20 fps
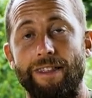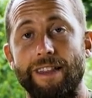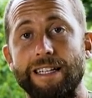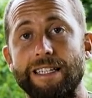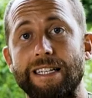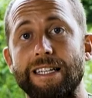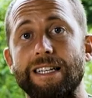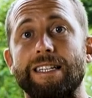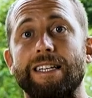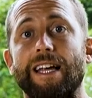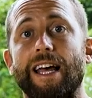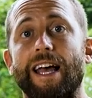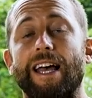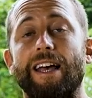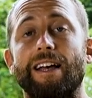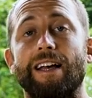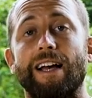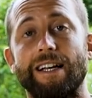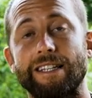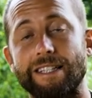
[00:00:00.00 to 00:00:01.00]
This is
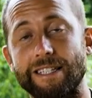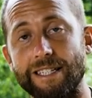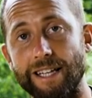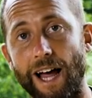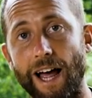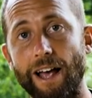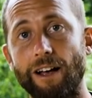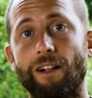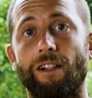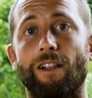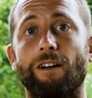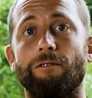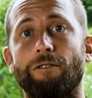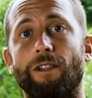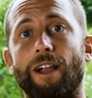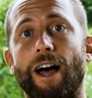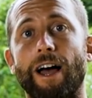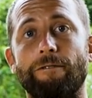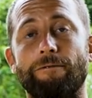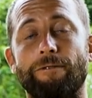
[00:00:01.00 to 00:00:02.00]
a cycle of
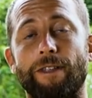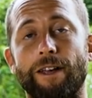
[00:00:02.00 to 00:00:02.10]
life